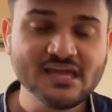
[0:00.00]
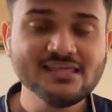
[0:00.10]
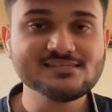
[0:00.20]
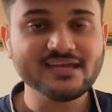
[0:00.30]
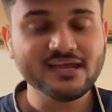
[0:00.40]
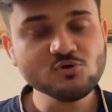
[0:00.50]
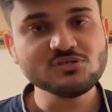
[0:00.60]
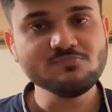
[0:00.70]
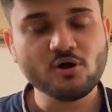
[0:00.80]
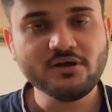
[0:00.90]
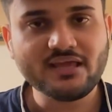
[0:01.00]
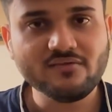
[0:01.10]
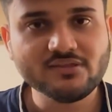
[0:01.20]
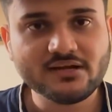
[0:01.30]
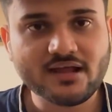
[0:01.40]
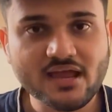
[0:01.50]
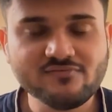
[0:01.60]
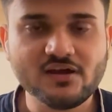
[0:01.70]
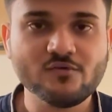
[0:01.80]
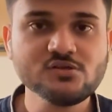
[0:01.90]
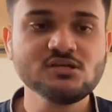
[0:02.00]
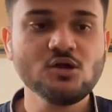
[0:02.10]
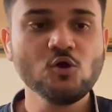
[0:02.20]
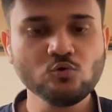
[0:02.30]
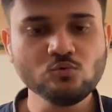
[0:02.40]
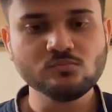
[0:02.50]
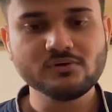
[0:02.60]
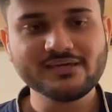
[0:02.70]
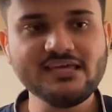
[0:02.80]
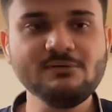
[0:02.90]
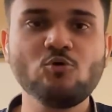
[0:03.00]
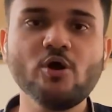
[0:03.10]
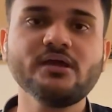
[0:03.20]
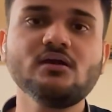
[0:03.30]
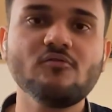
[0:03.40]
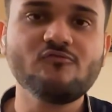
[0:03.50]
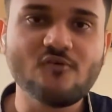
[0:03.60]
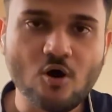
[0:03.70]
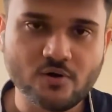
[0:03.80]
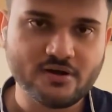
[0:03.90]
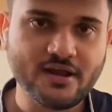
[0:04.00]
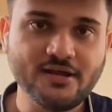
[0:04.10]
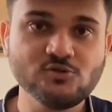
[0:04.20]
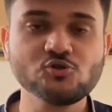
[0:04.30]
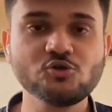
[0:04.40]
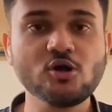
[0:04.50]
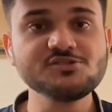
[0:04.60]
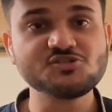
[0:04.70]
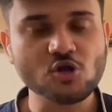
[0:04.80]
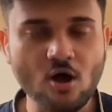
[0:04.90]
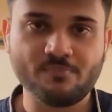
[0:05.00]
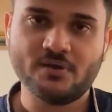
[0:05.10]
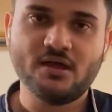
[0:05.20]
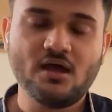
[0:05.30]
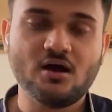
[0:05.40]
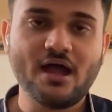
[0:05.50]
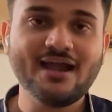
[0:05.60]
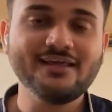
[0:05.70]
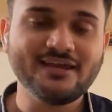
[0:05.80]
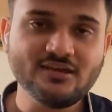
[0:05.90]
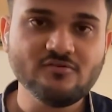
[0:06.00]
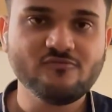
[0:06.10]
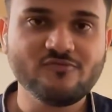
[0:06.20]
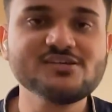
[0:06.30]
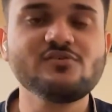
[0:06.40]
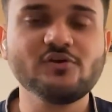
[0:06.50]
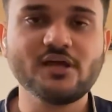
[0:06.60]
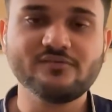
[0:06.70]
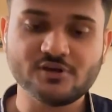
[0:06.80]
The second most important takeaway that I felt was to keep going forward, right? You should not stop at any phase of your life.